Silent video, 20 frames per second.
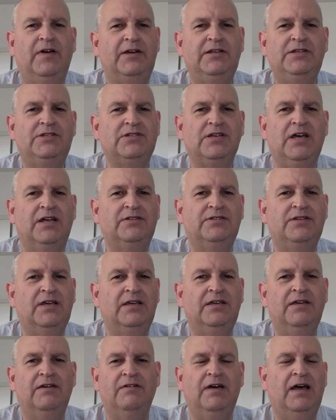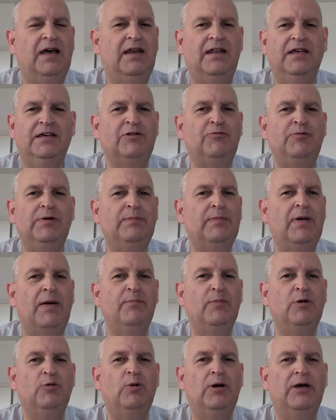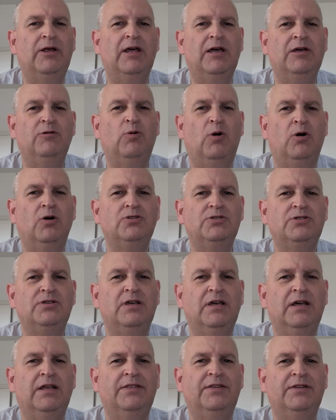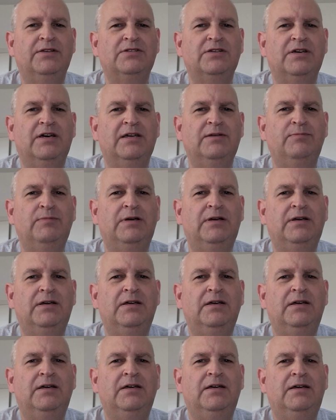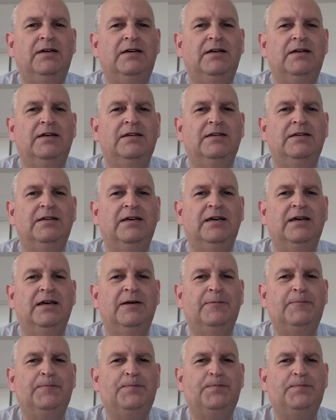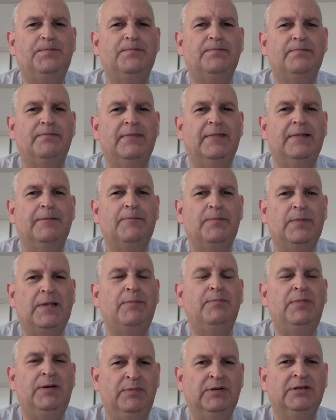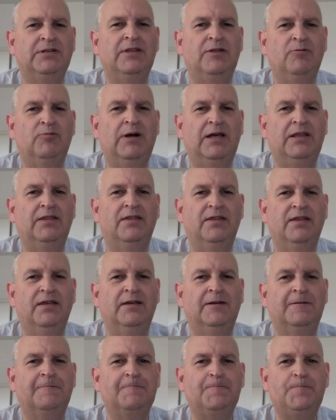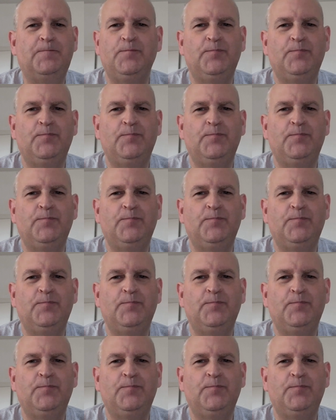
very sad day and i can remember where i was at the time yeah people did the right thing